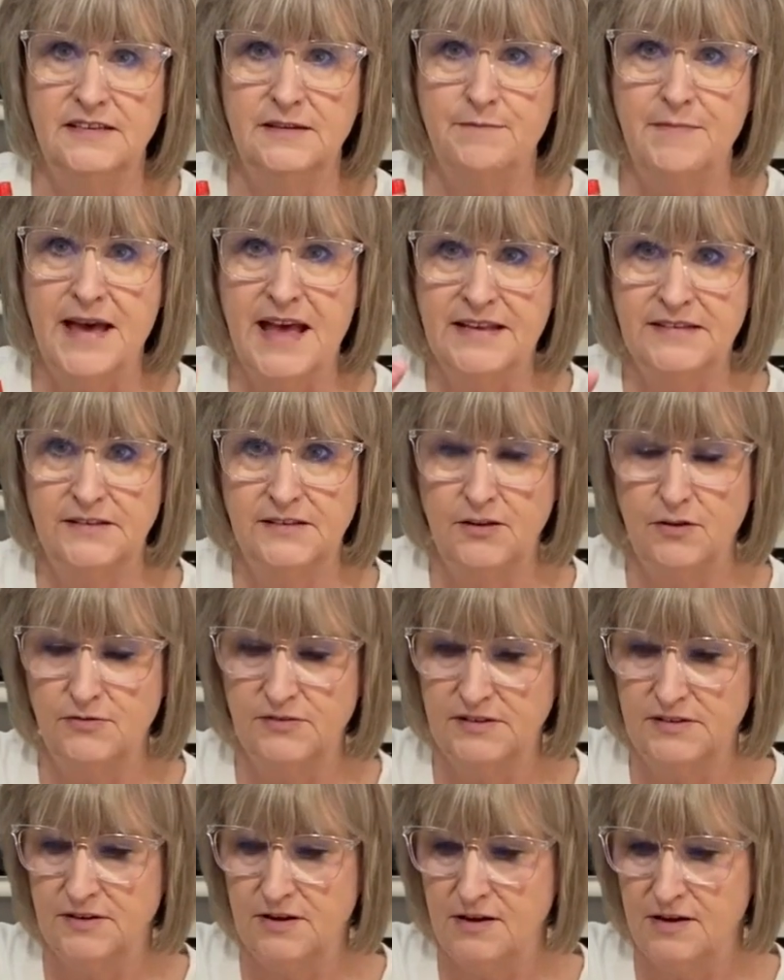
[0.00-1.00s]
Tabasco
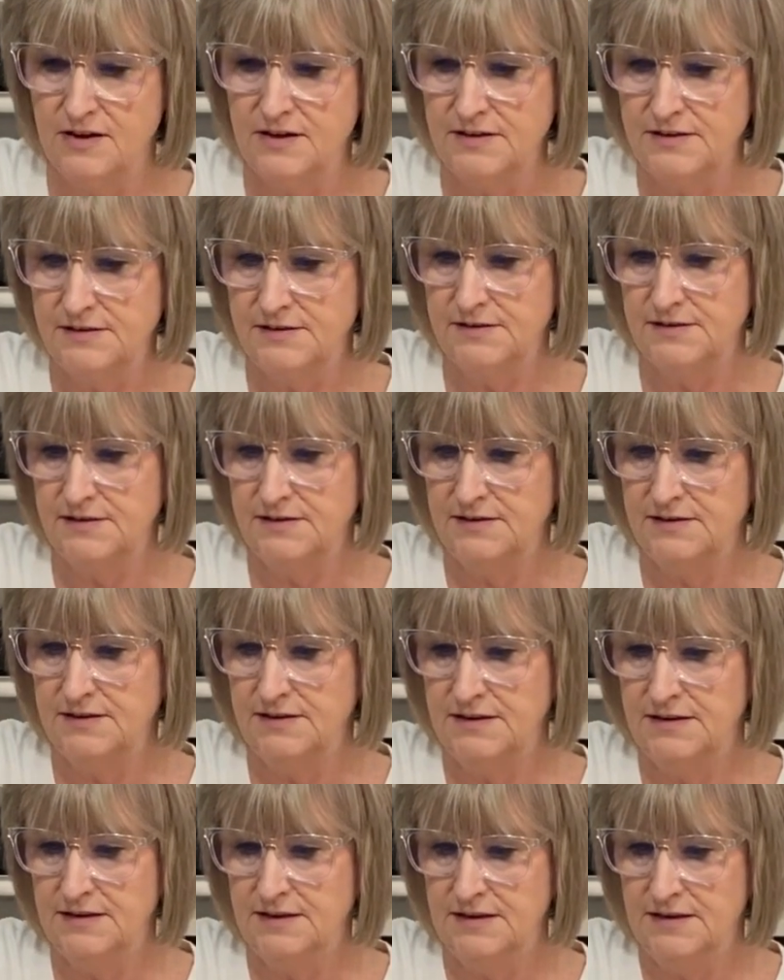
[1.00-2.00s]
sauce.
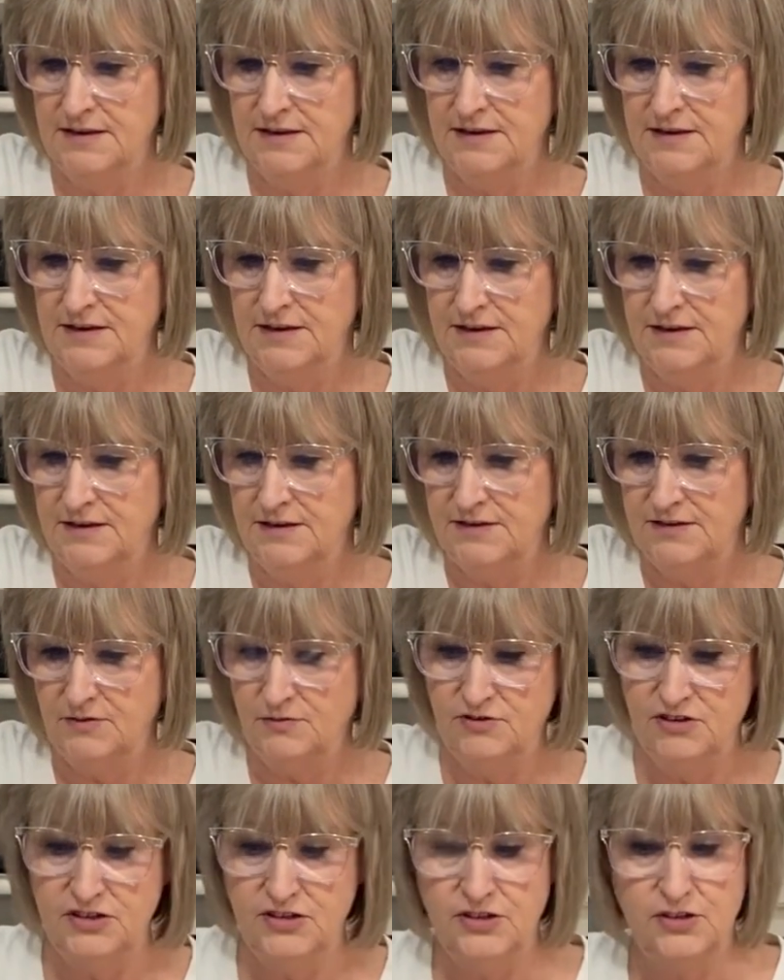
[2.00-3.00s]

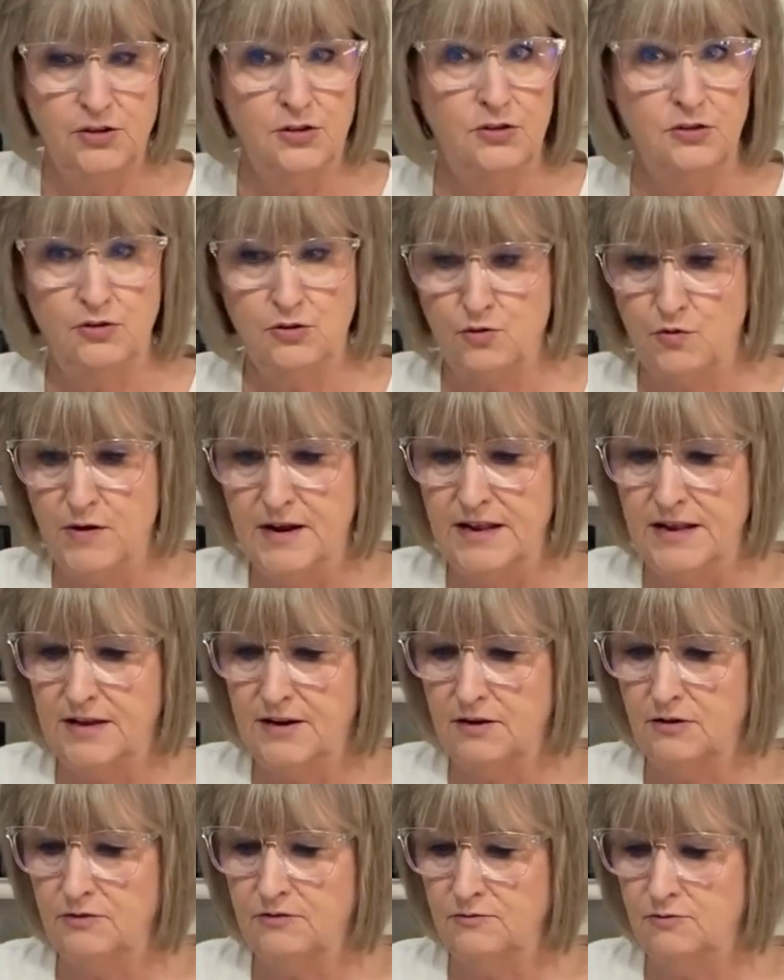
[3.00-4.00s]
So just 3
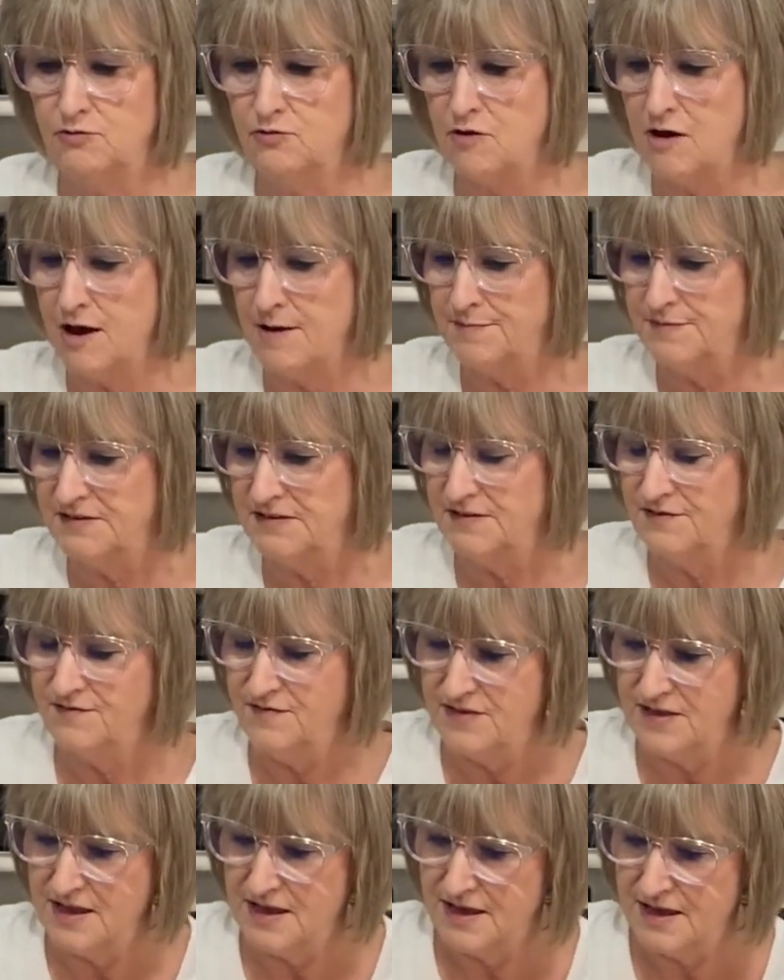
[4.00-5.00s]
little drops
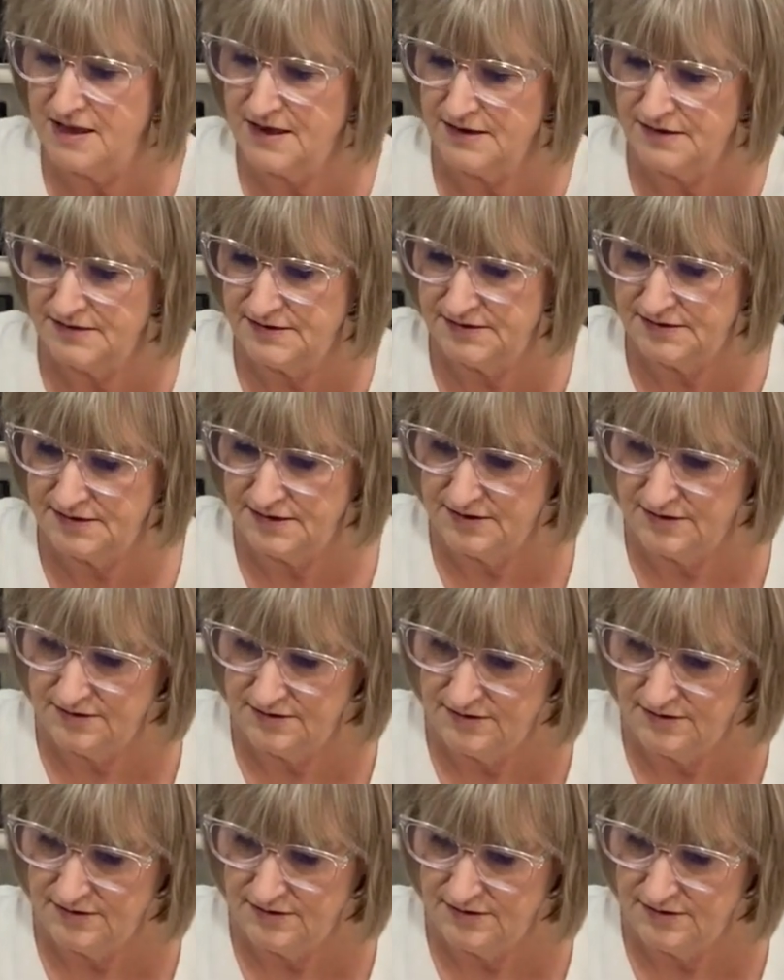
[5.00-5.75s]
of this.